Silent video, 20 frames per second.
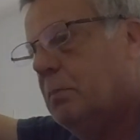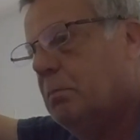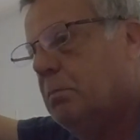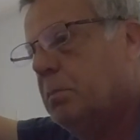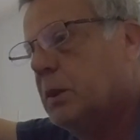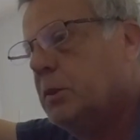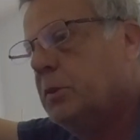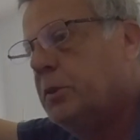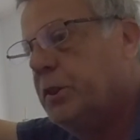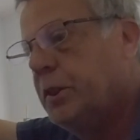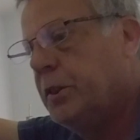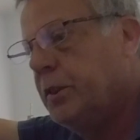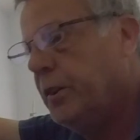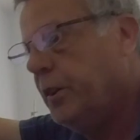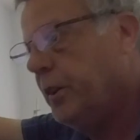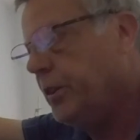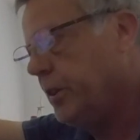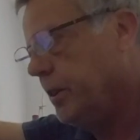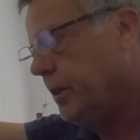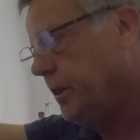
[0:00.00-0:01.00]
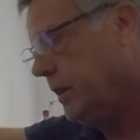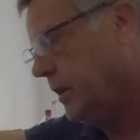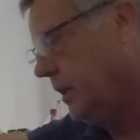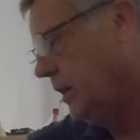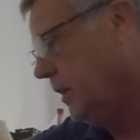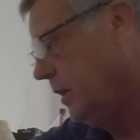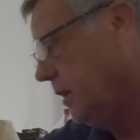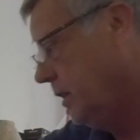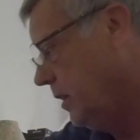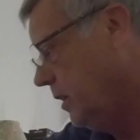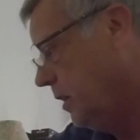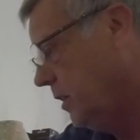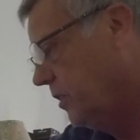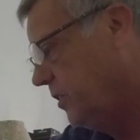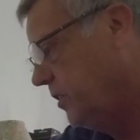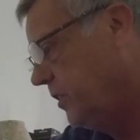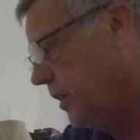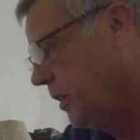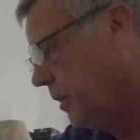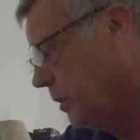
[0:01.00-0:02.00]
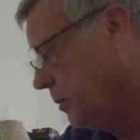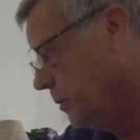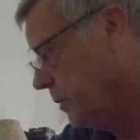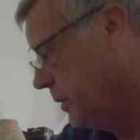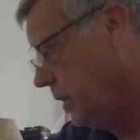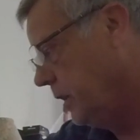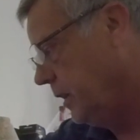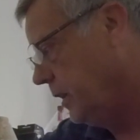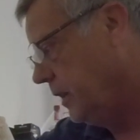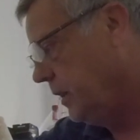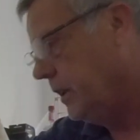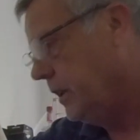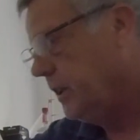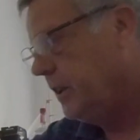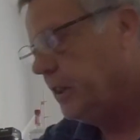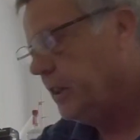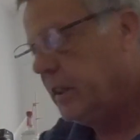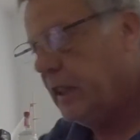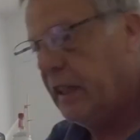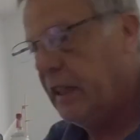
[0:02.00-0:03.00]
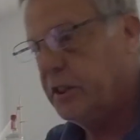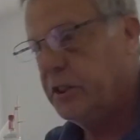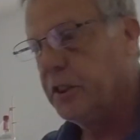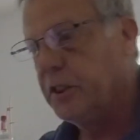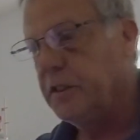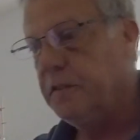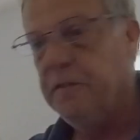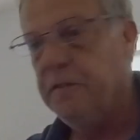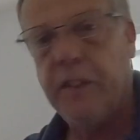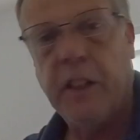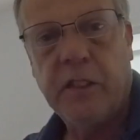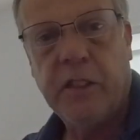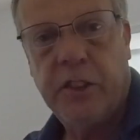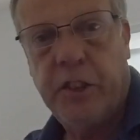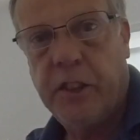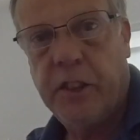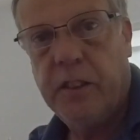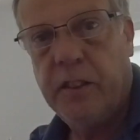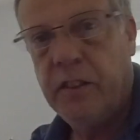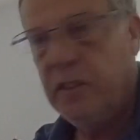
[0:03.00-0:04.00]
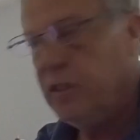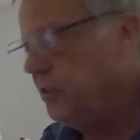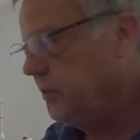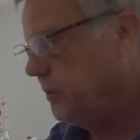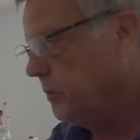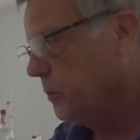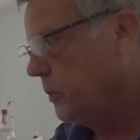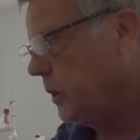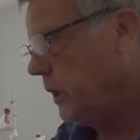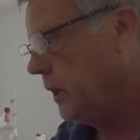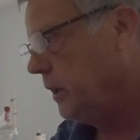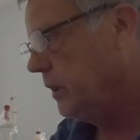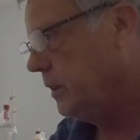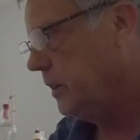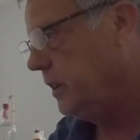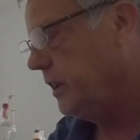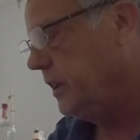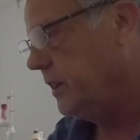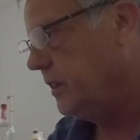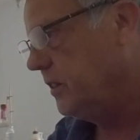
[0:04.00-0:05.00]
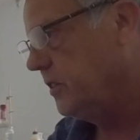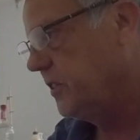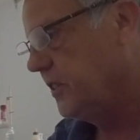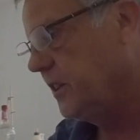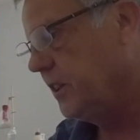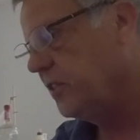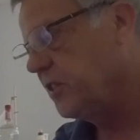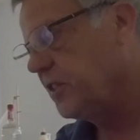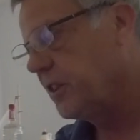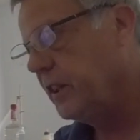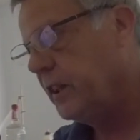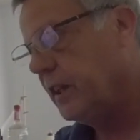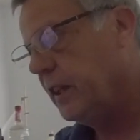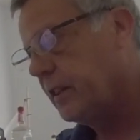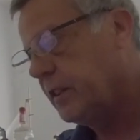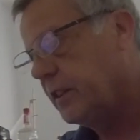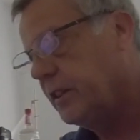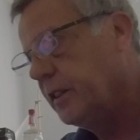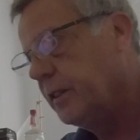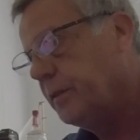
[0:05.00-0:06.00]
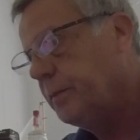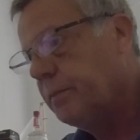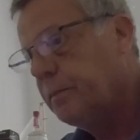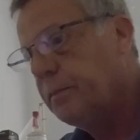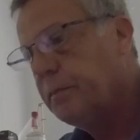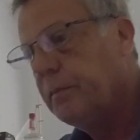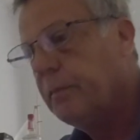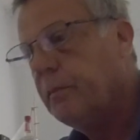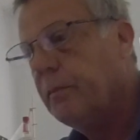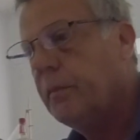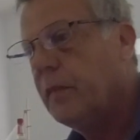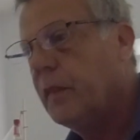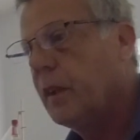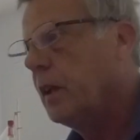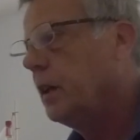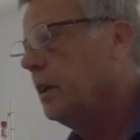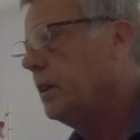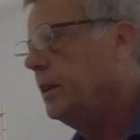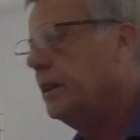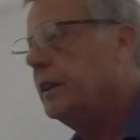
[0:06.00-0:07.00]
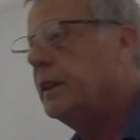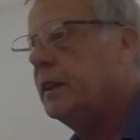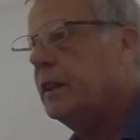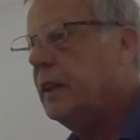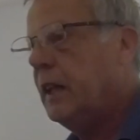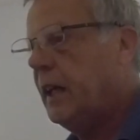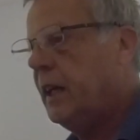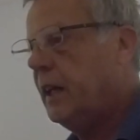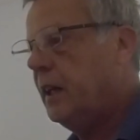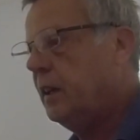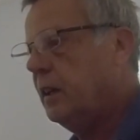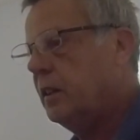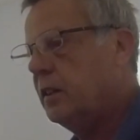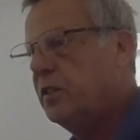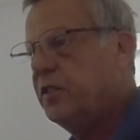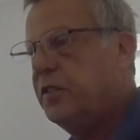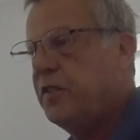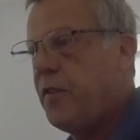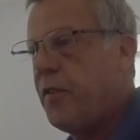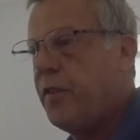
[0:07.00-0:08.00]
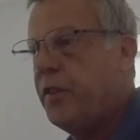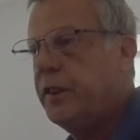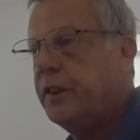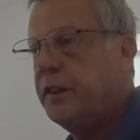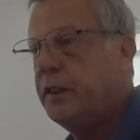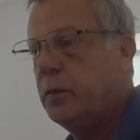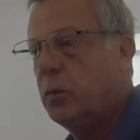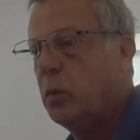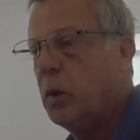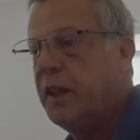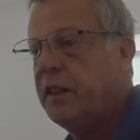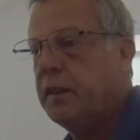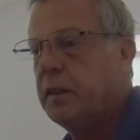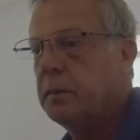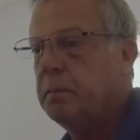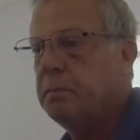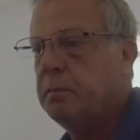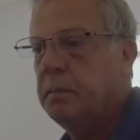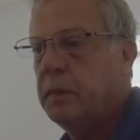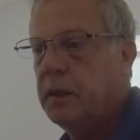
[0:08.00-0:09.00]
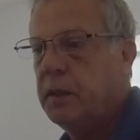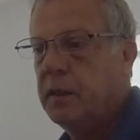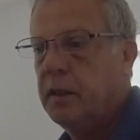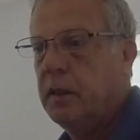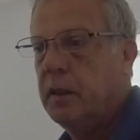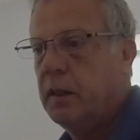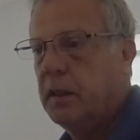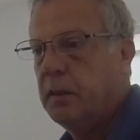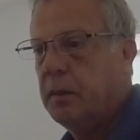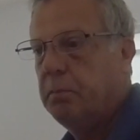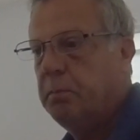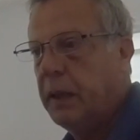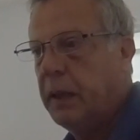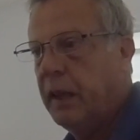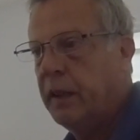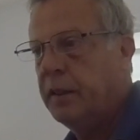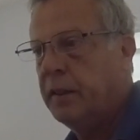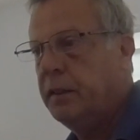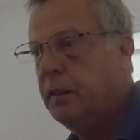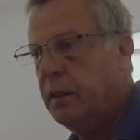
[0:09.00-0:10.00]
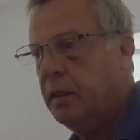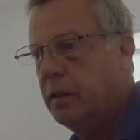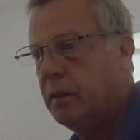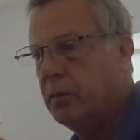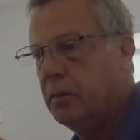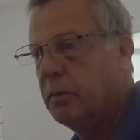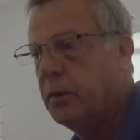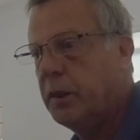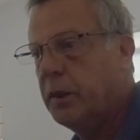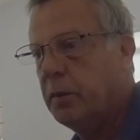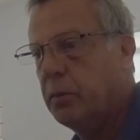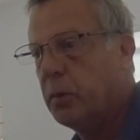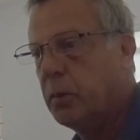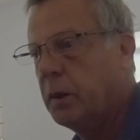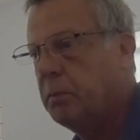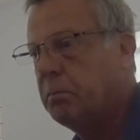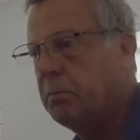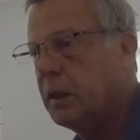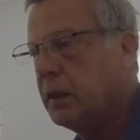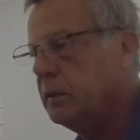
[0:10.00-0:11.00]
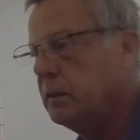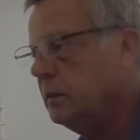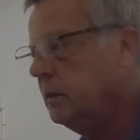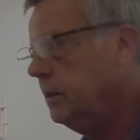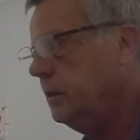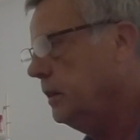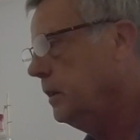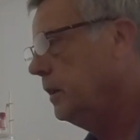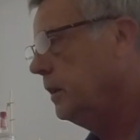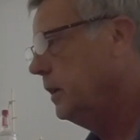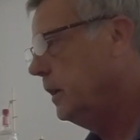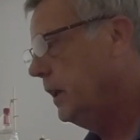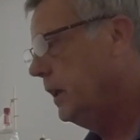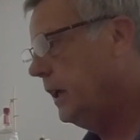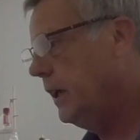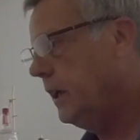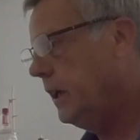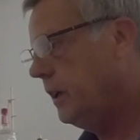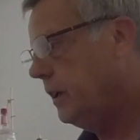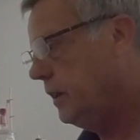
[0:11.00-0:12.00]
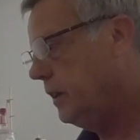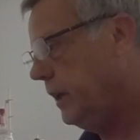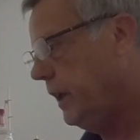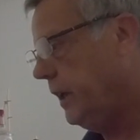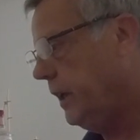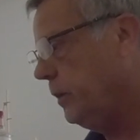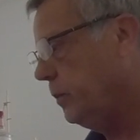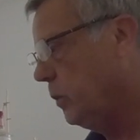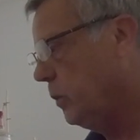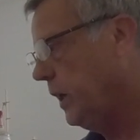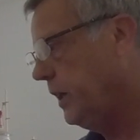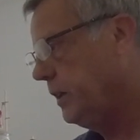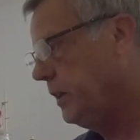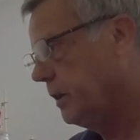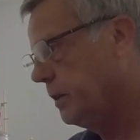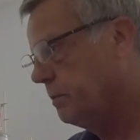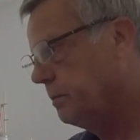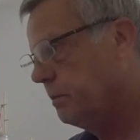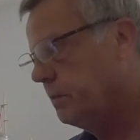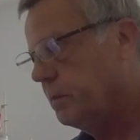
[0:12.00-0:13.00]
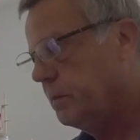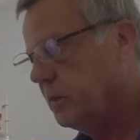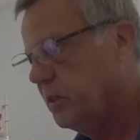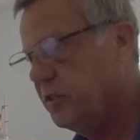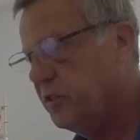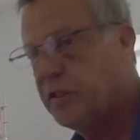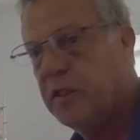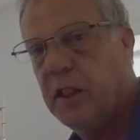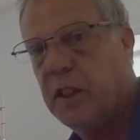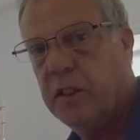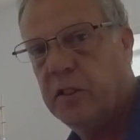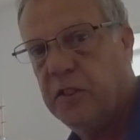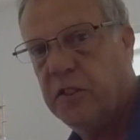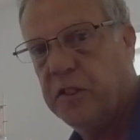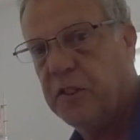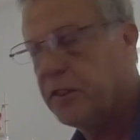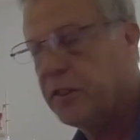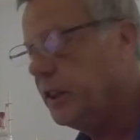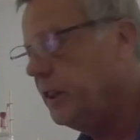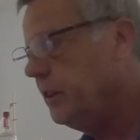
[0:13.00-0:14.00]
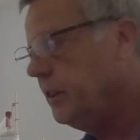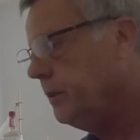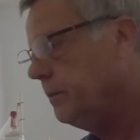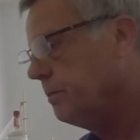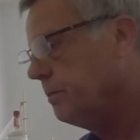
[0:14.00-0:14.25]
Bluetooth, so it actually functions when it's disconnected. It has the Wacom pen with one button and a Wacom touchscreen,